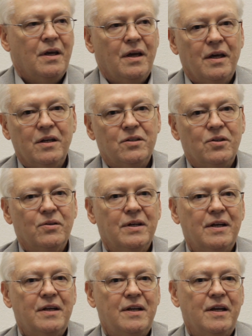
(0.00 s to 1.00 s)
And it turned
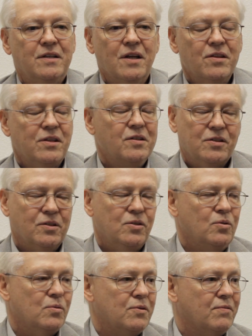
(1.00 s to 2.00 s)
out it had nothing to
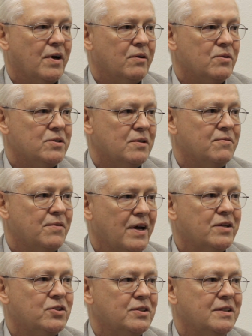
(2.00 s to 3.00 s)
do with virus
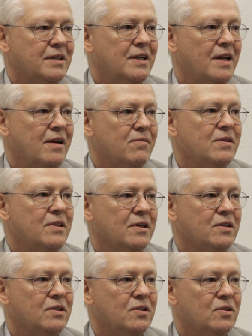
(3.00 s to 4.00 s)
infection. It had
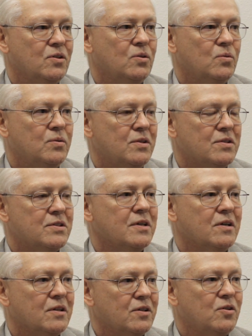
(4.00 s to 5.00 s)
everything to do with the
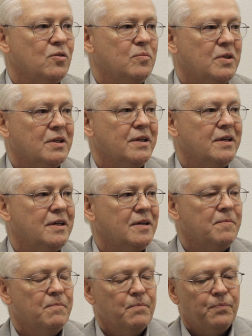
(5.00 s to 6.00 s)
cell accumulating
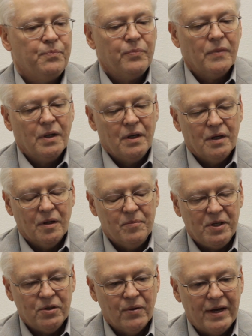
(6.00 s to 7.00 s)

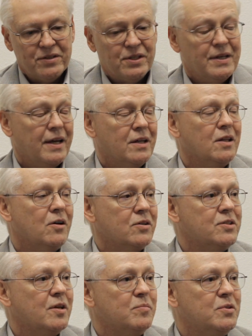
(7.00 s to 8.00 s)
amino acid analog
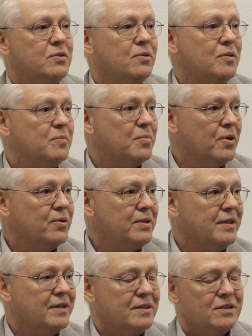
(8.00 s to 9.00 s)
substituted
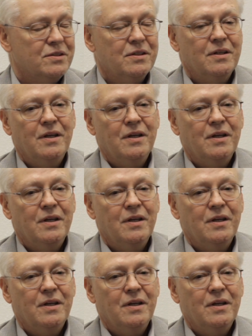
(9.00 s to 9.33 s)
proteins.